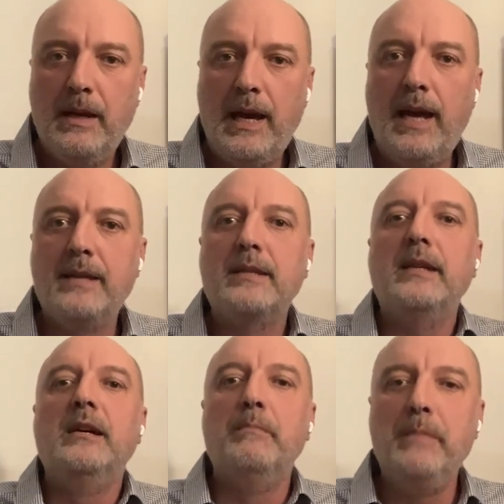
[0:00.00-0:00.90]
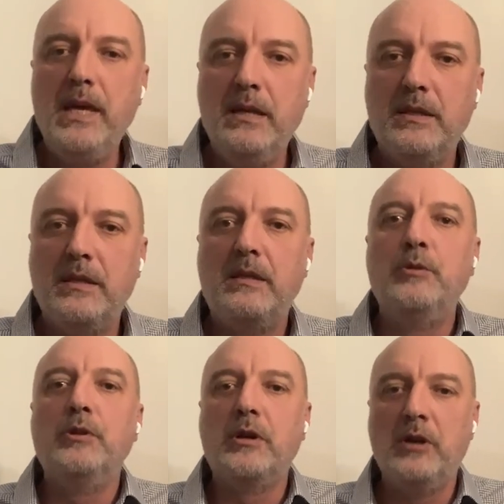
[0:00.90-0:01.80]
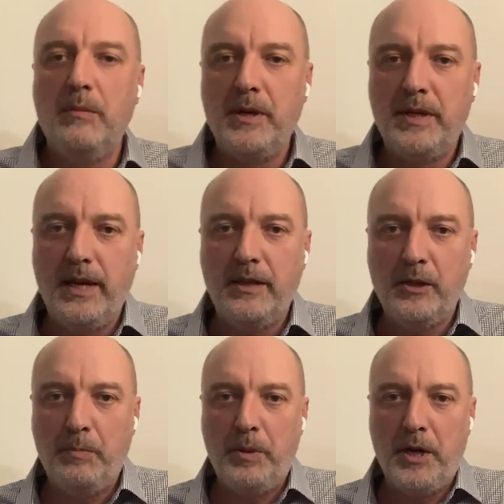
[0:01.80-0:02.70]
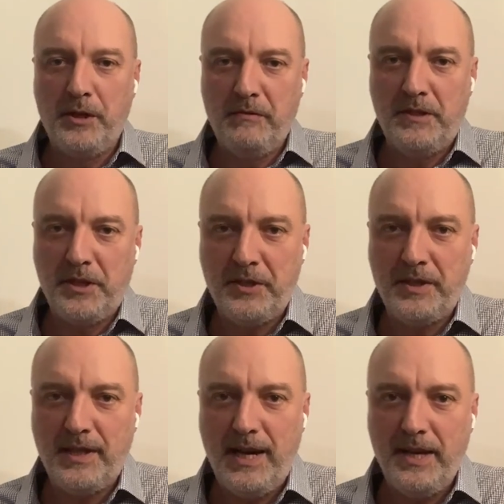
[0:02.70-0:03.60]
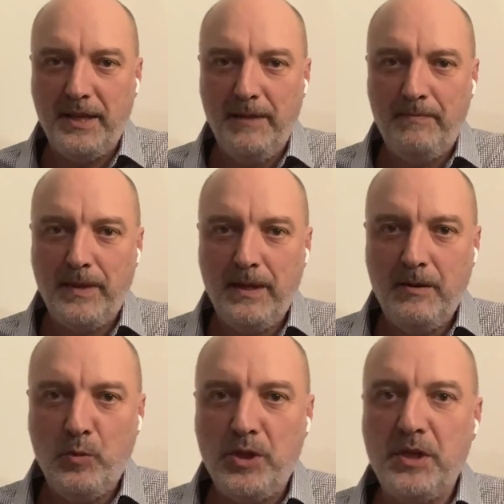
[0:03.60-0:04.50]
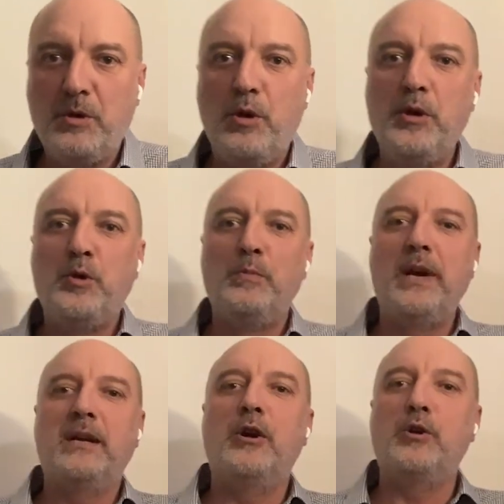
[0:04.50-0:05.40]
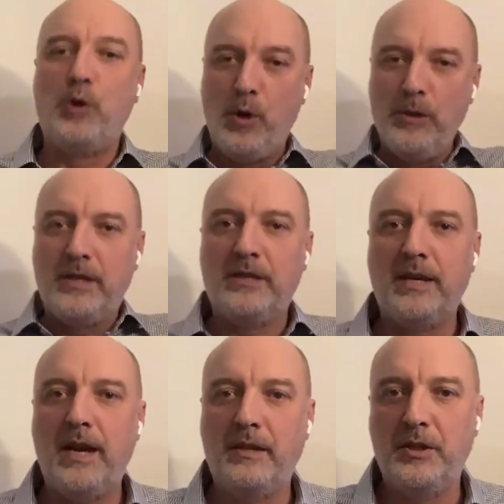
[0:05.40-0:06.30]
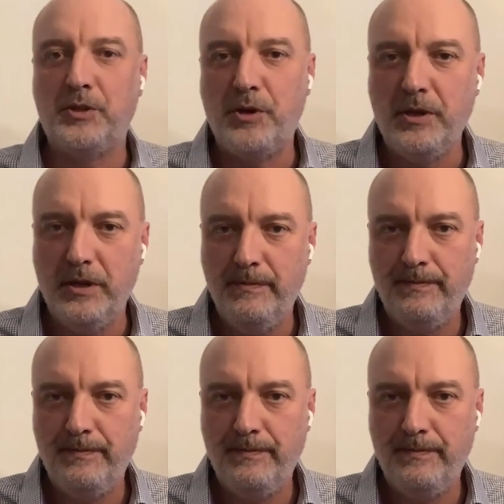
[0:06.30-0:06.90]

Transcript: as a means to accommodate a part of our society, which is going to make our whole society stronger.